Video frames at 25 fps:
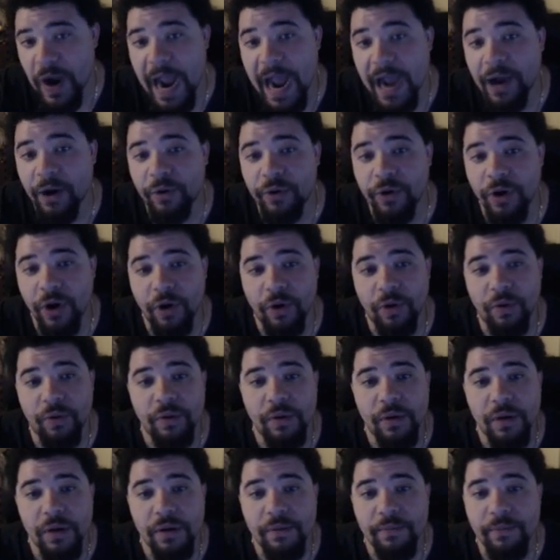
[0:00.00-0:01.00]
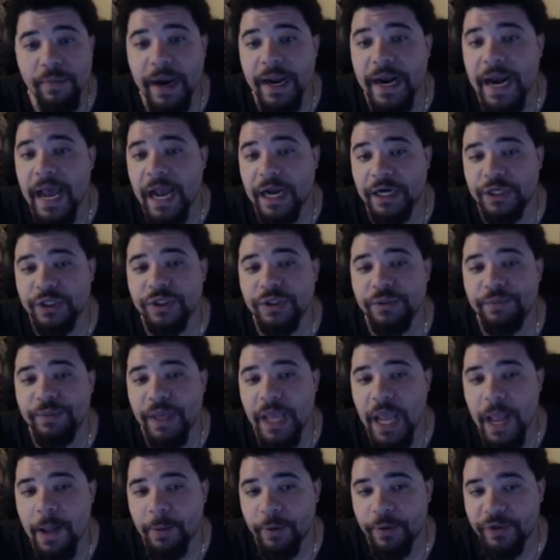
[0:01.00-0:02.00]
Alco might actually
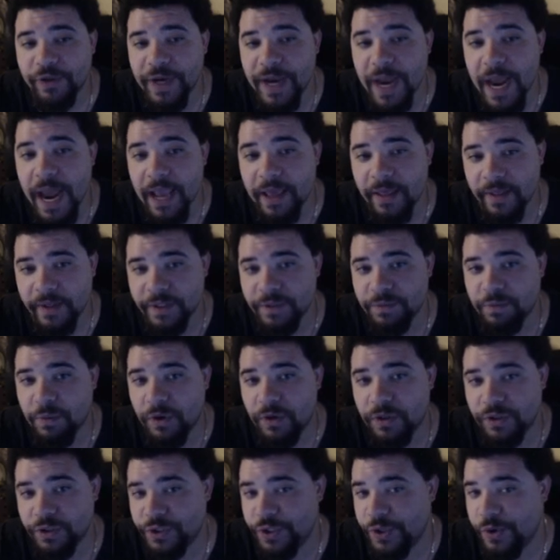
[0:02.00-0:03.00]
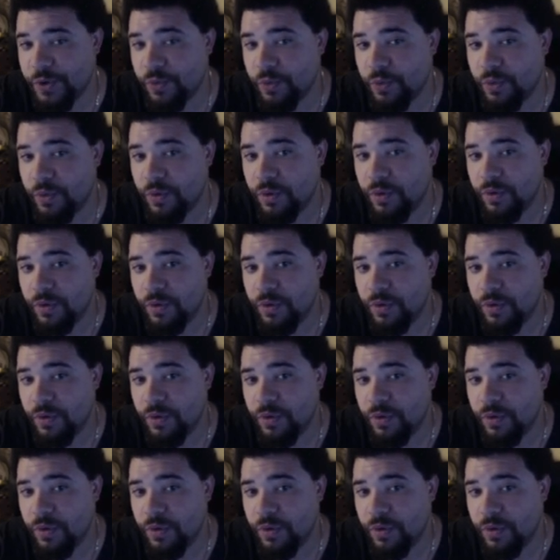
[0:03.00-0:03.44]
be able to neg this part too.